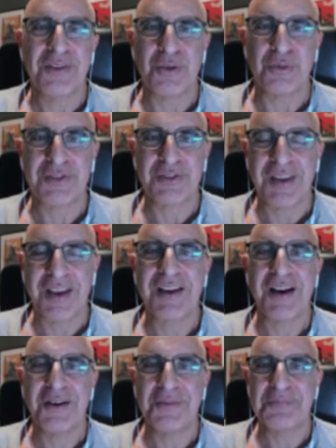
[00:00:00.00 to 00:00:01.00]
So just
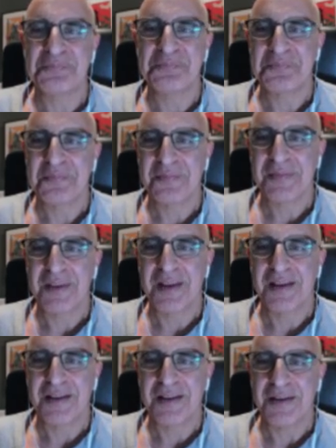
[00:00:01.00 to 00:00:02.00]
take care.
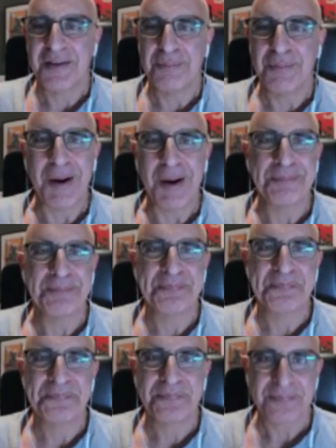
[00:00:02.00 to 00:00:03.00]
Bye bye.